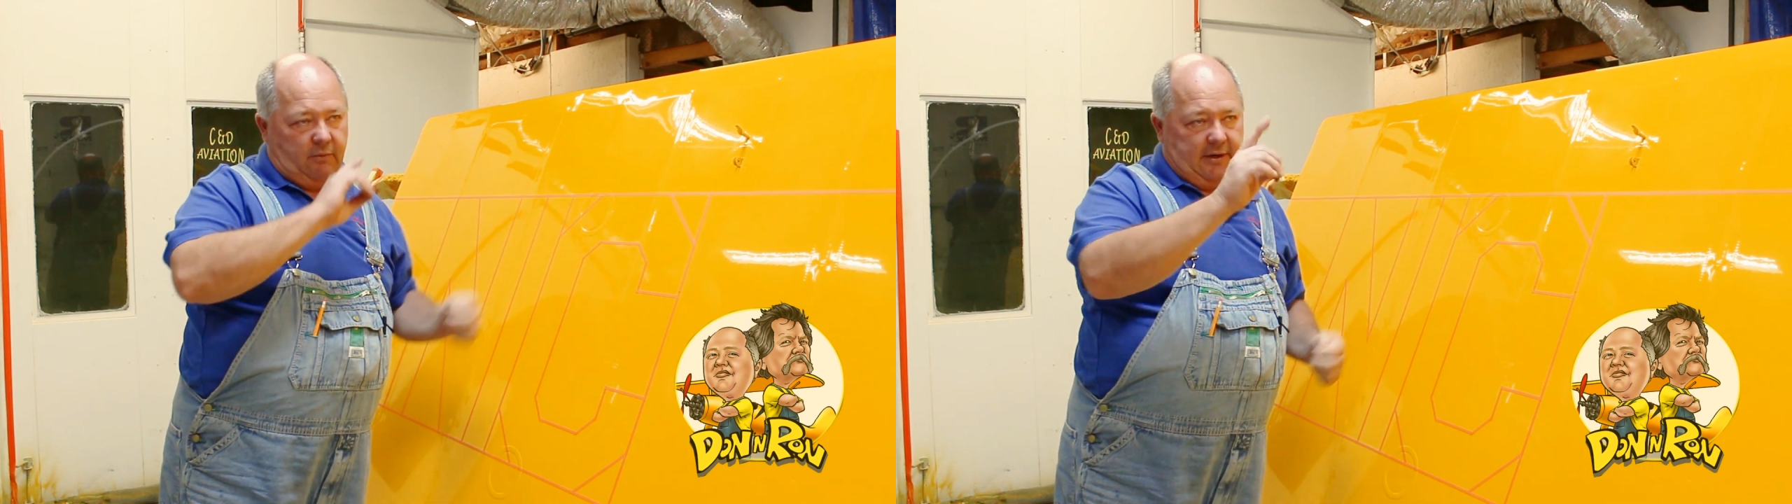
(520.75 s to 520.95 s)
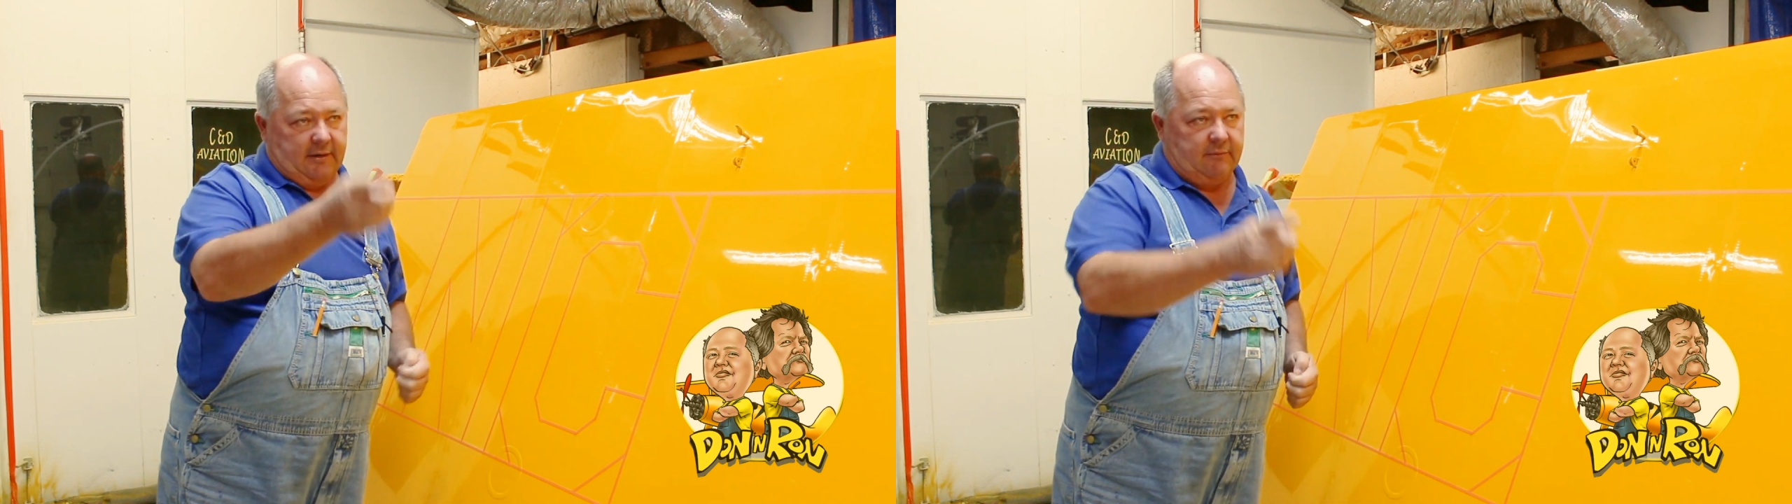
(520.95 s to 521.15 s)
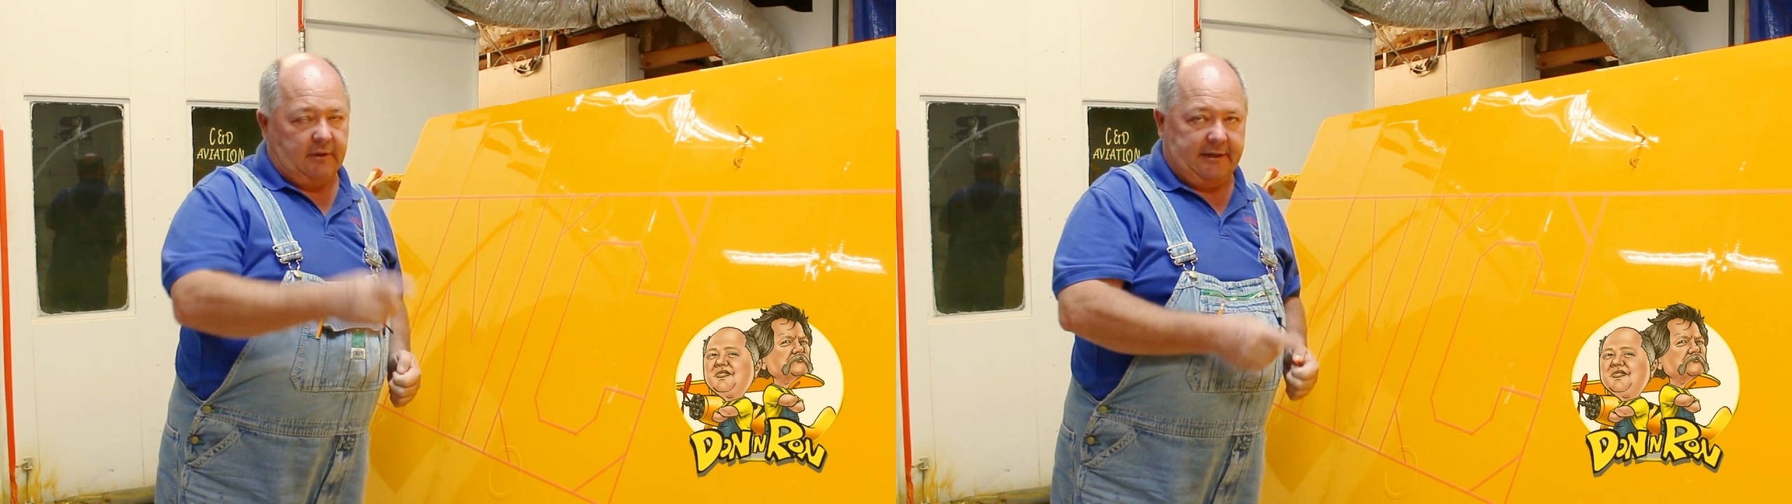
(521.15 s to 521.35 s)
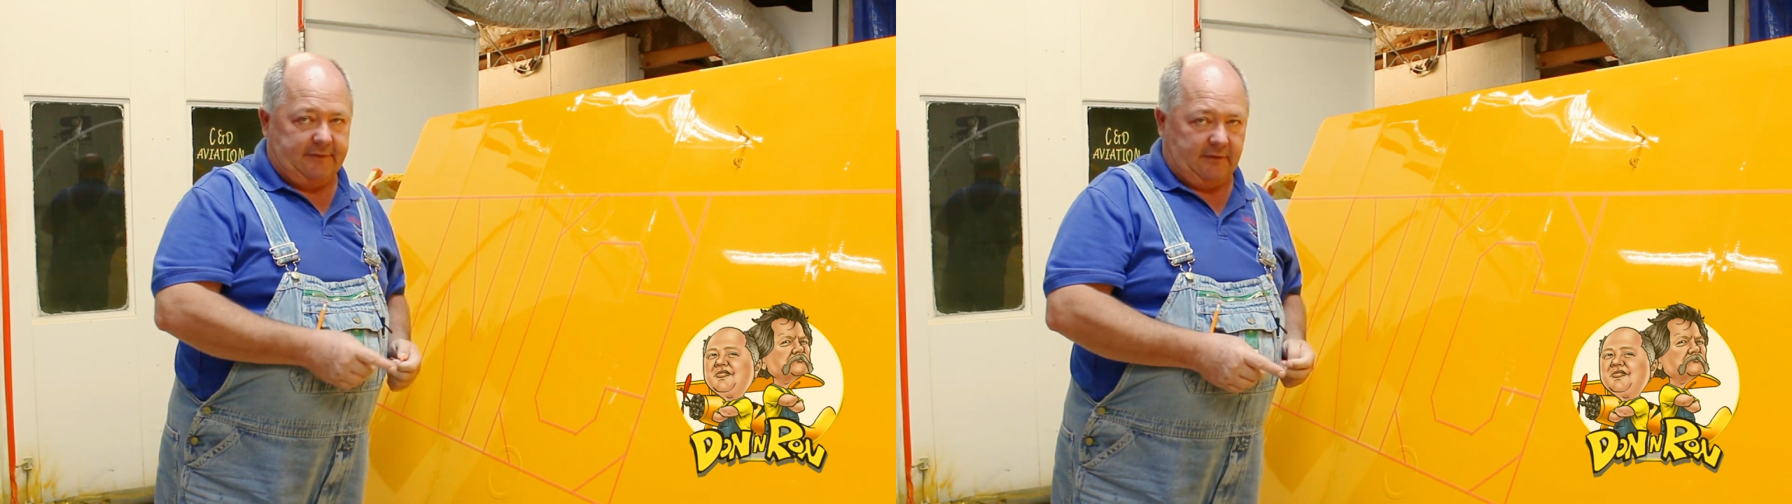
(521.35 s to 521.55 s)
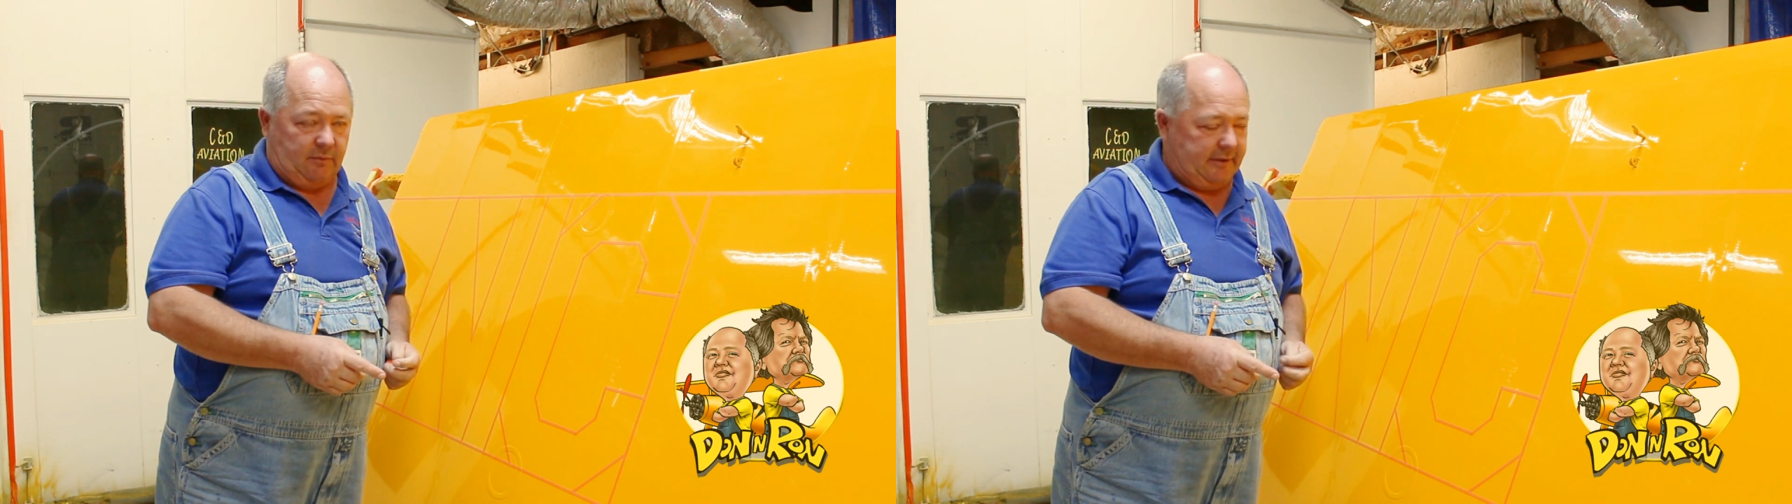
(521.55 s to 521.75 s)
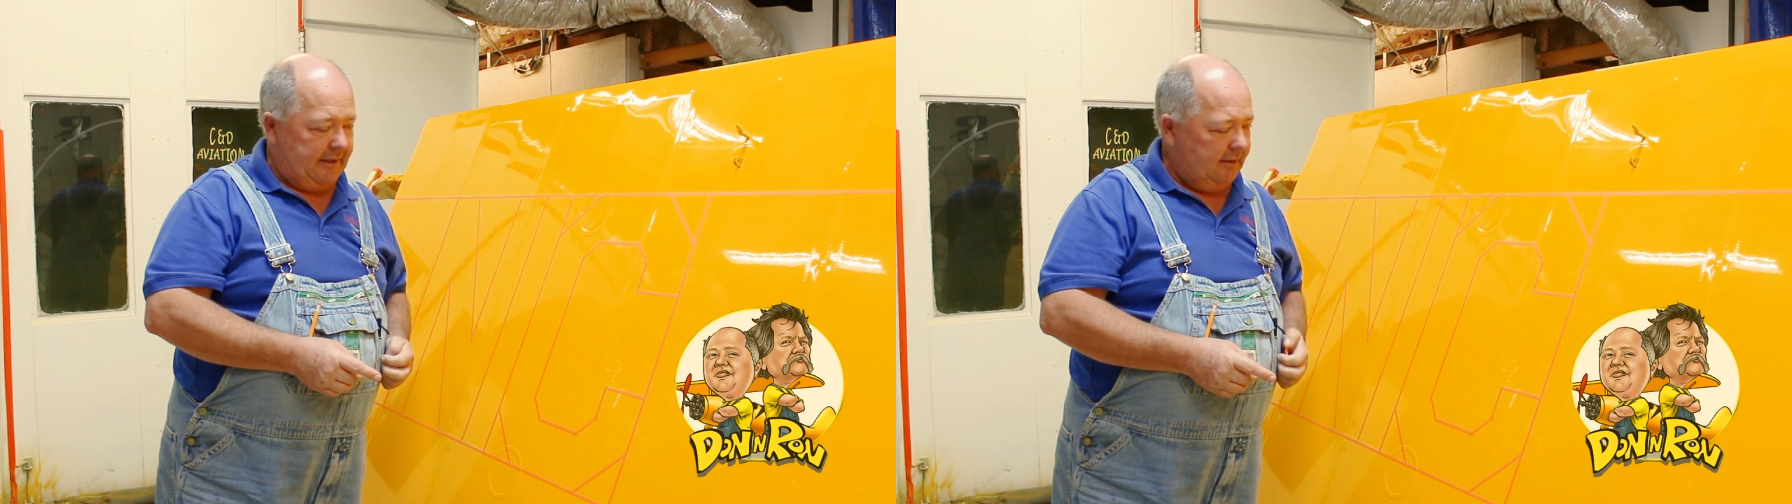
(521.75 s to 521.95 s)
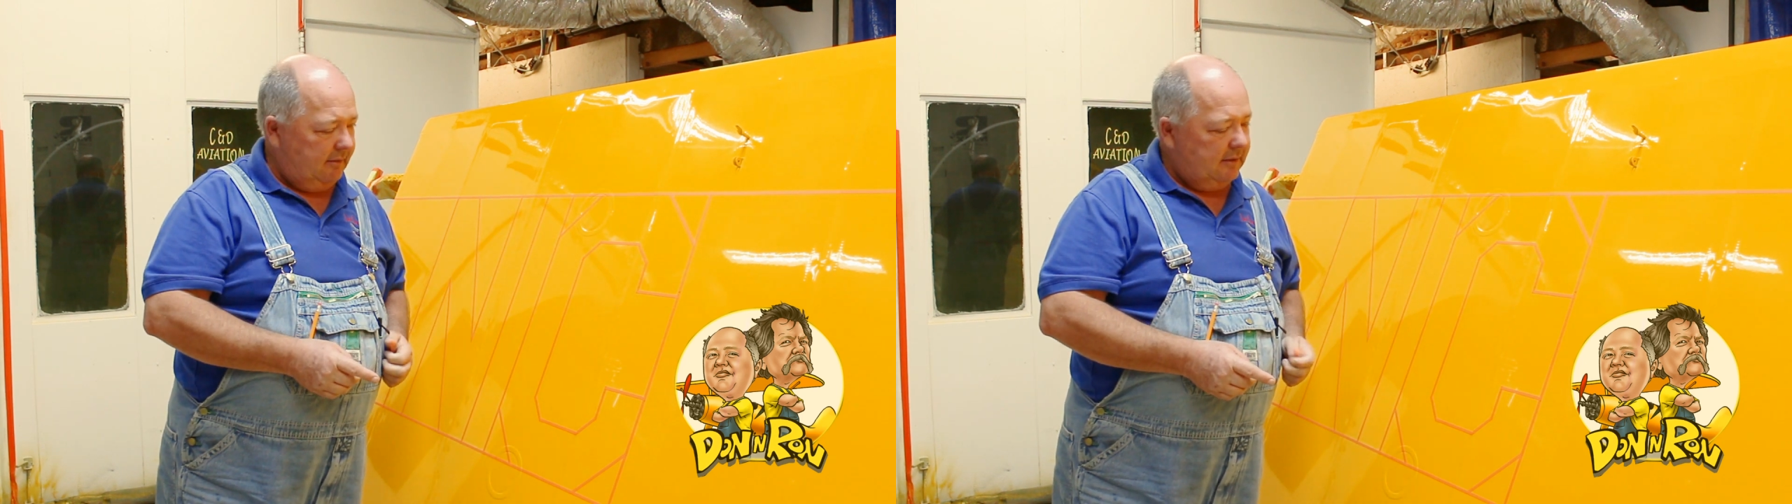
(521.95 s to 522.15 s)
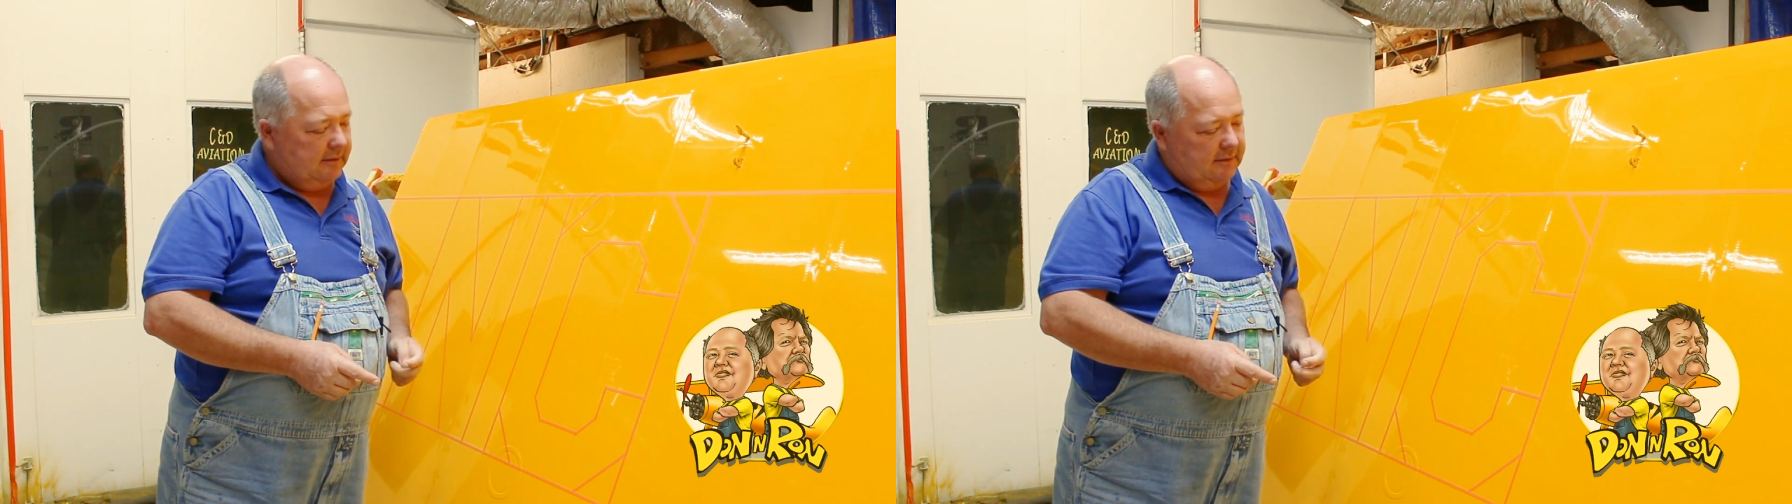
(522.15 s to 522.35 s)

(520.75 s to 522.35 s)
way the length of the wing.